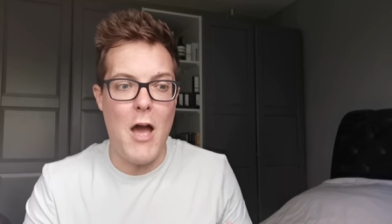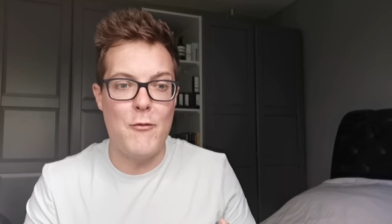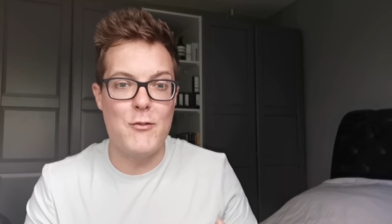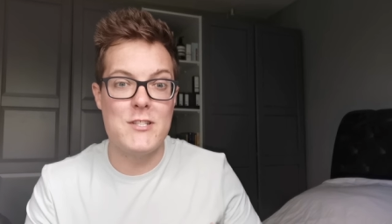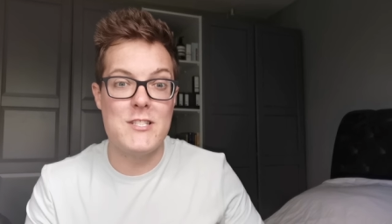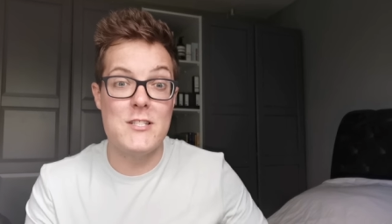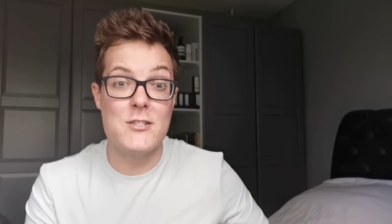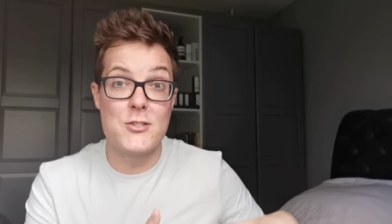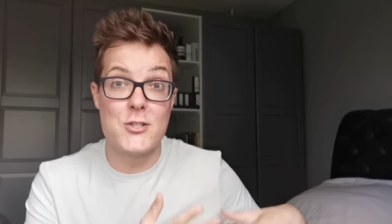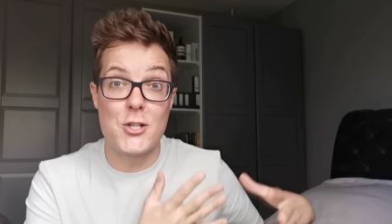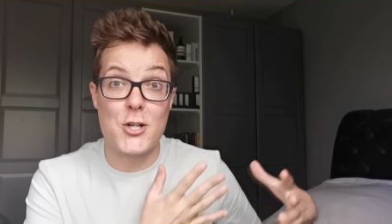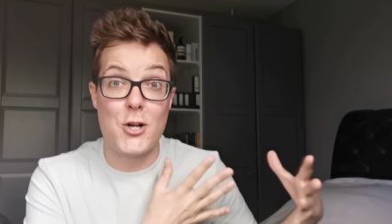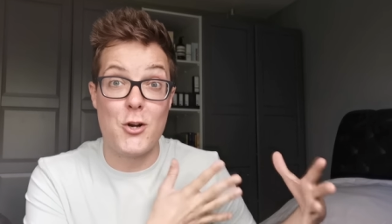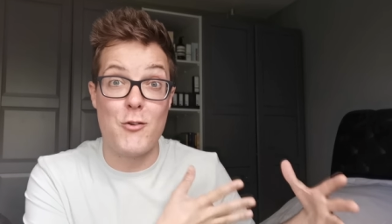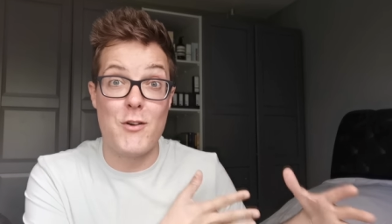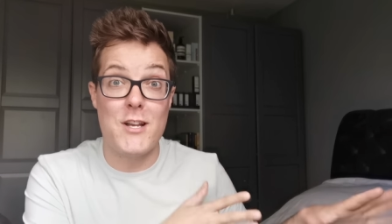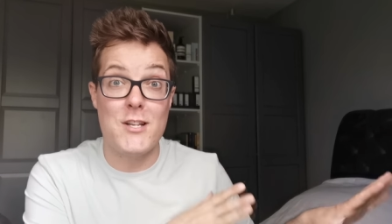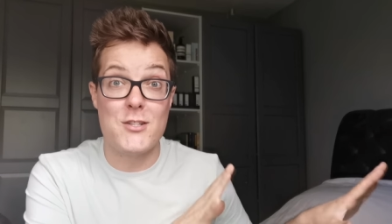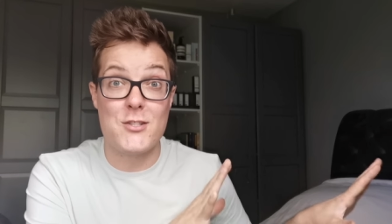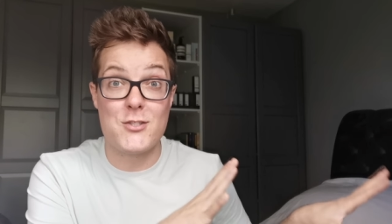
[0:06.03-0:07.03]
Ever since the
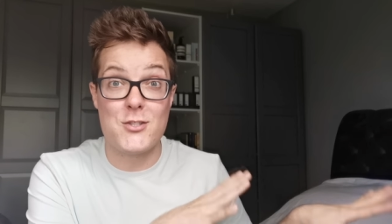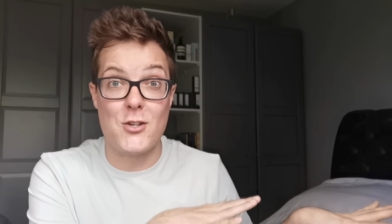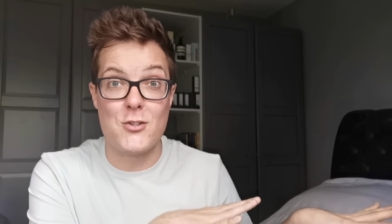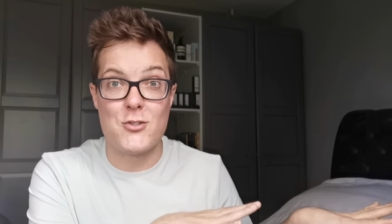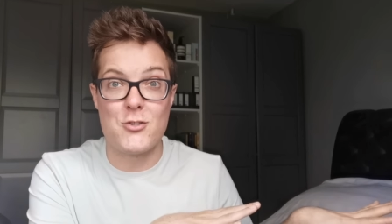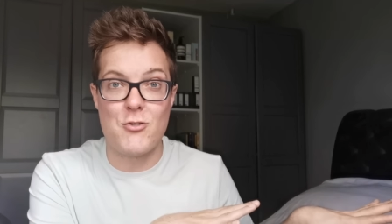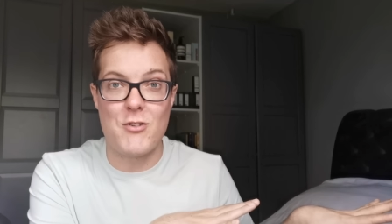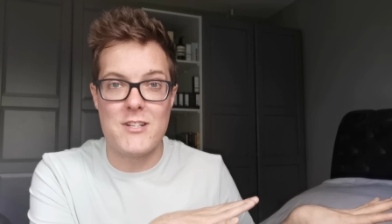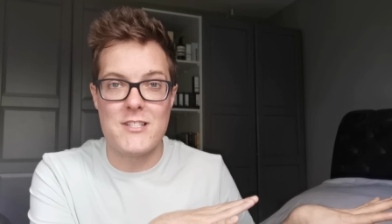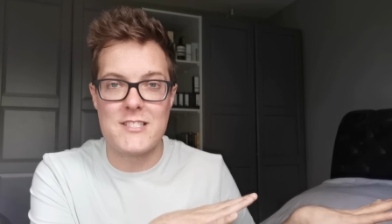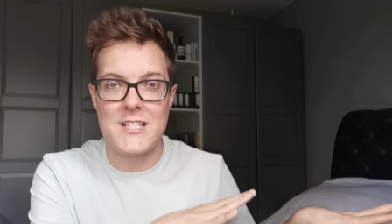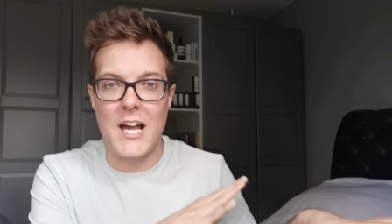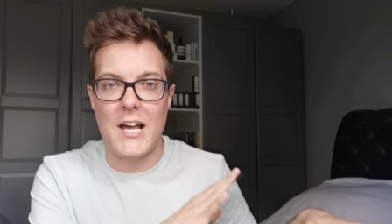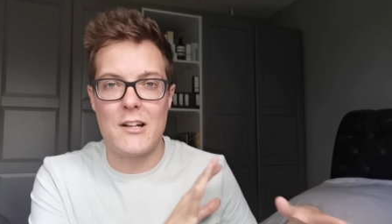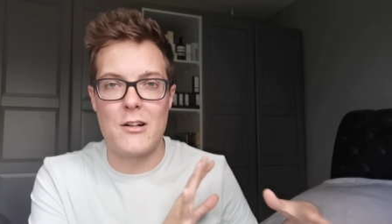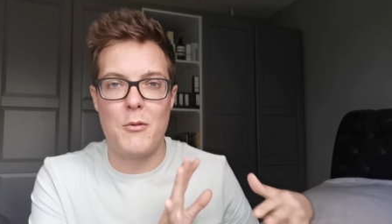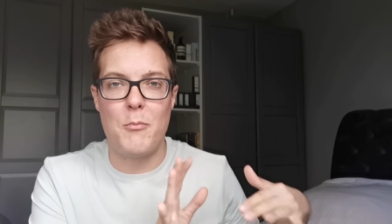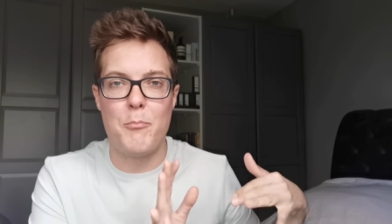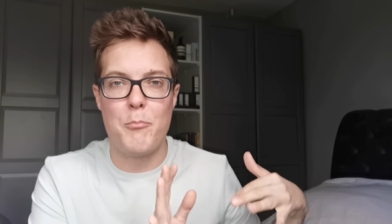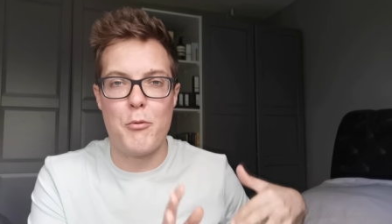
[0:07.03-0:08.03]
Korean sunscreen
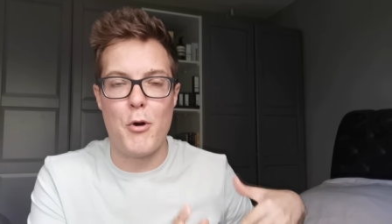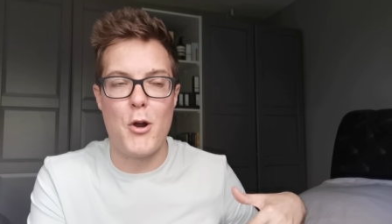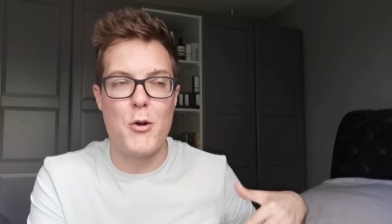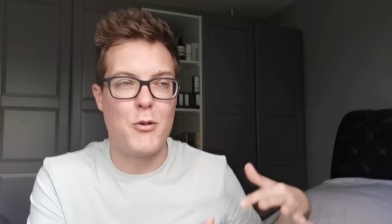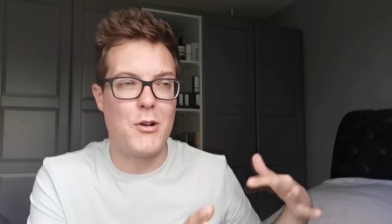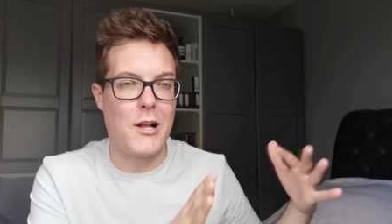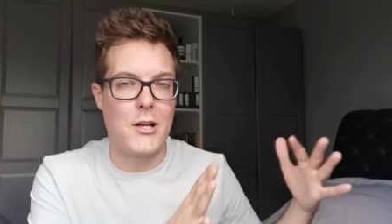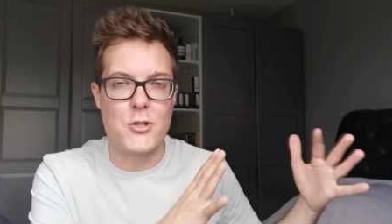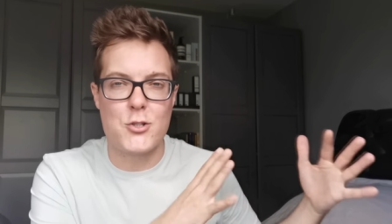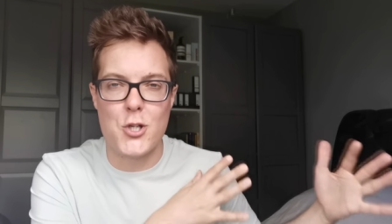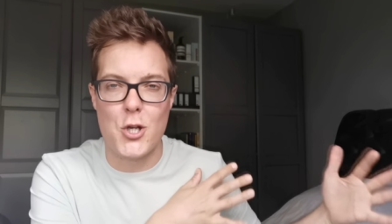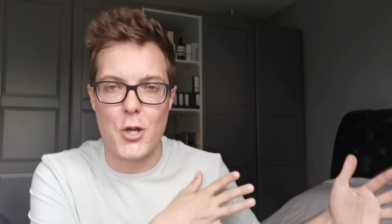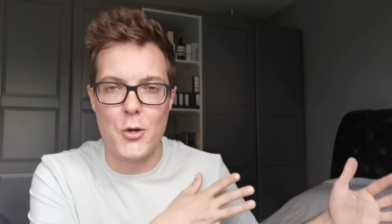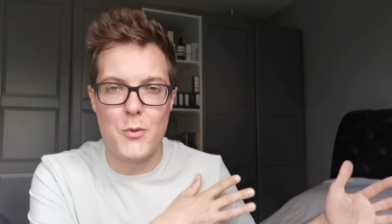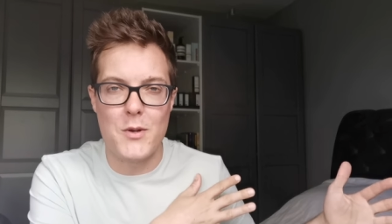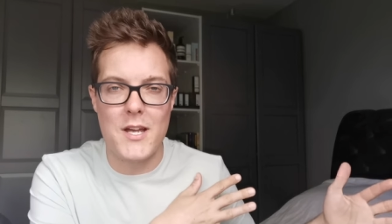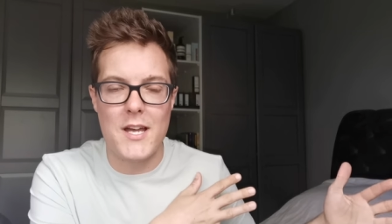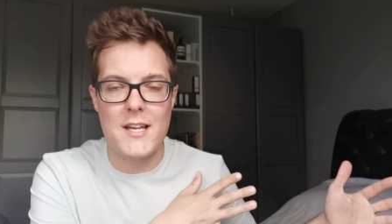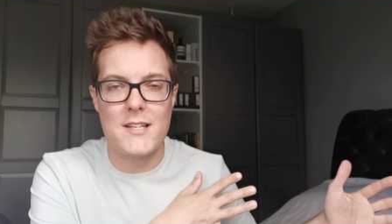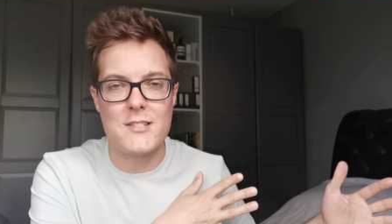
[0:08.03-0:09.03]
scandal broke like
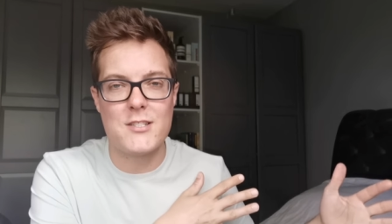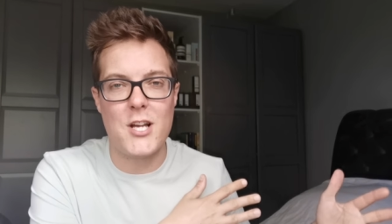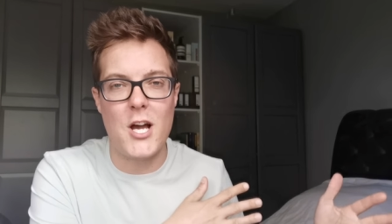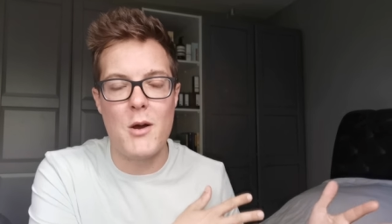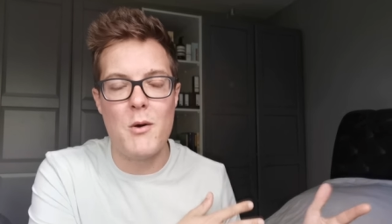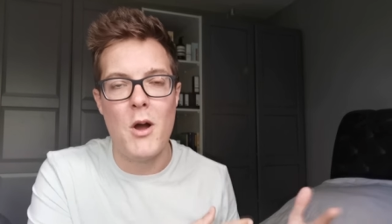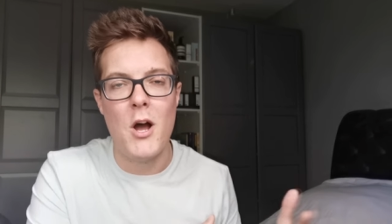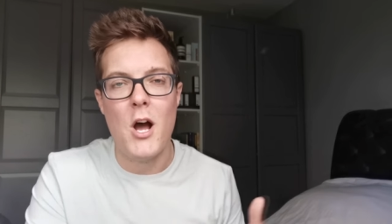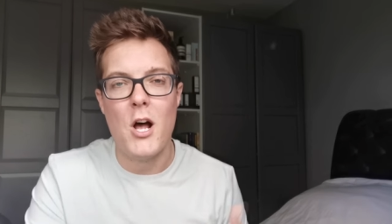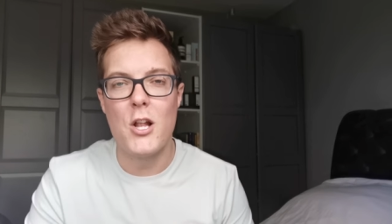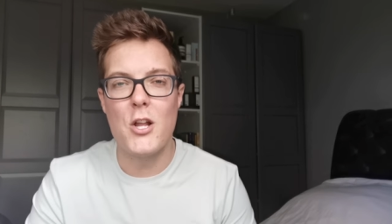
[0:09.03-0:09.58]
2 years ago,